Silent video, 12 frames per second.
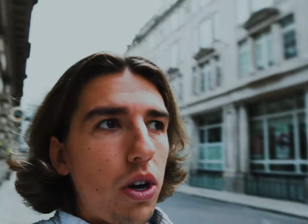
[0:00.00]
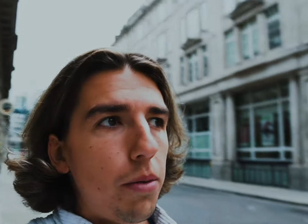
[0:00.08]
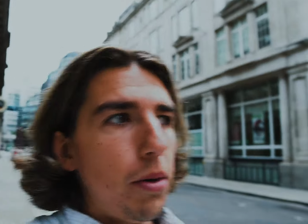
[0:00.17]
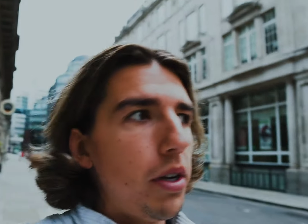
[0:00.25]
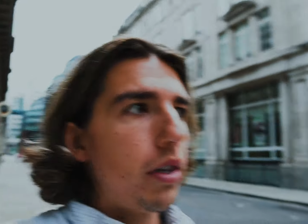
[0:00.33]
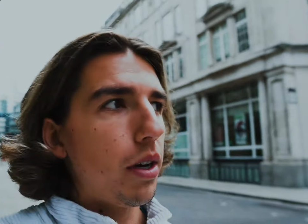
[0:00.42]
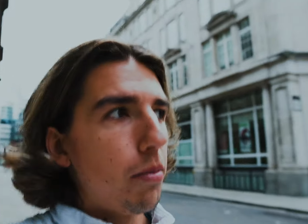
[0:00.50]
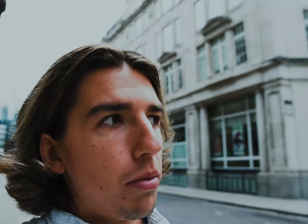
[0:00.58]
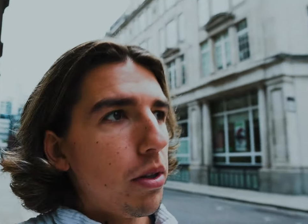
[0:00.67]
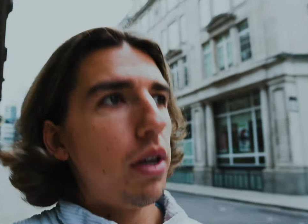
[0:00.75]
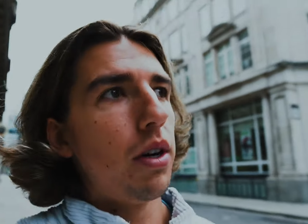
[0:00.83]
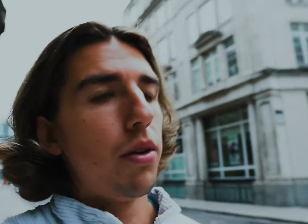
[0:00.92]
Comment down
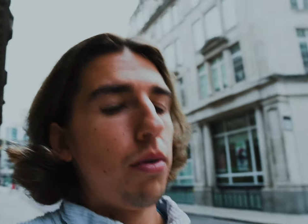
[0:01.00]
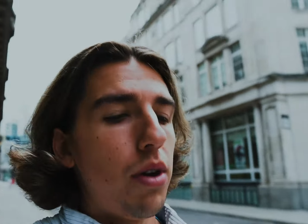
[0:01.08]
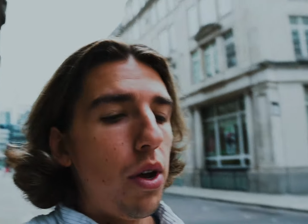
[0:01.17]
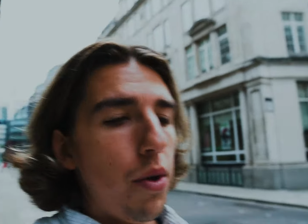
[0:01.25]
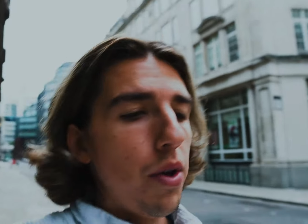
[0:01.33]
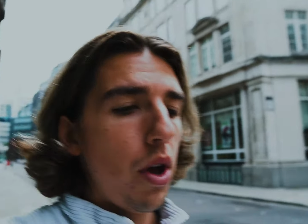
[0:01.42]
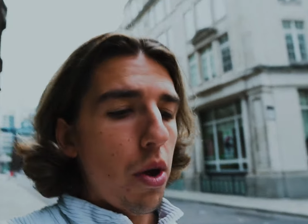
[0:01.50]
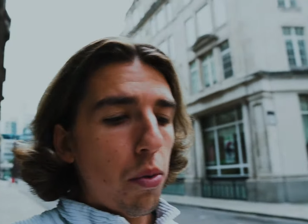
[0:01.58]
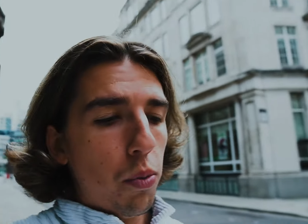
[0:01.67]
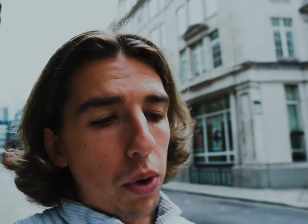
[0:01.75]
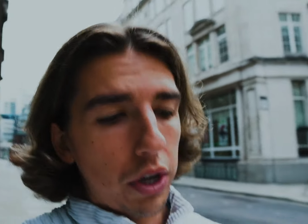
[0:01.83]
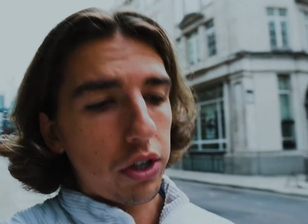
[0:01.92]
below
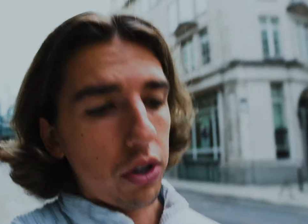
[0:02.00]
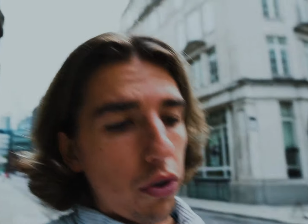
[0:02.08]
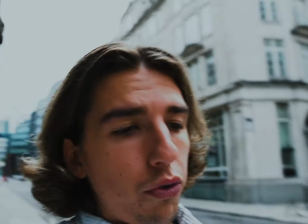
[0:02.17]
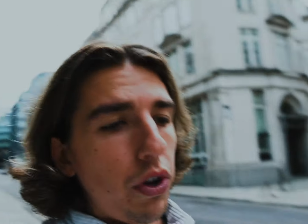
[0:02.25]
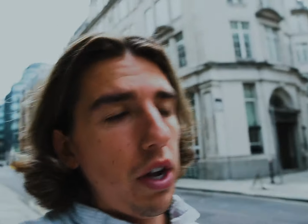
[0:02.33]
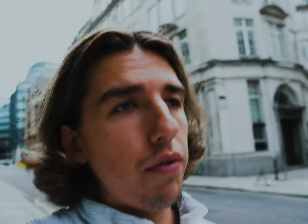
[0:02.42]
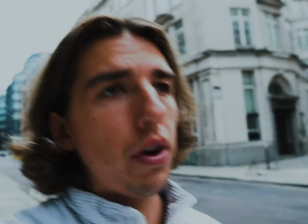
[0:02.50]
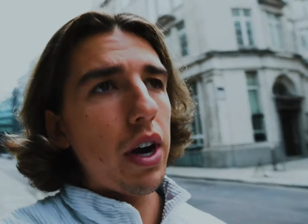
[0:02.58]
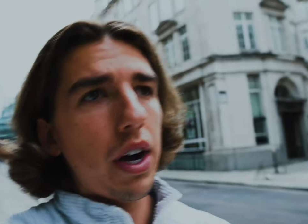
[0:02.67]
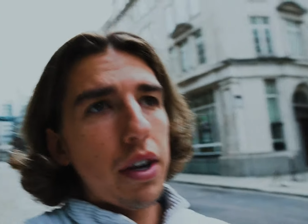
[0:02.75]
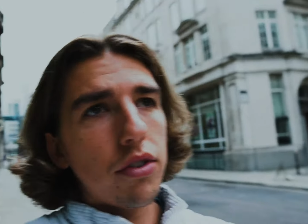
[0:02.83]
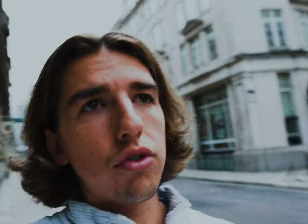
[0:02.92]
which your favorite high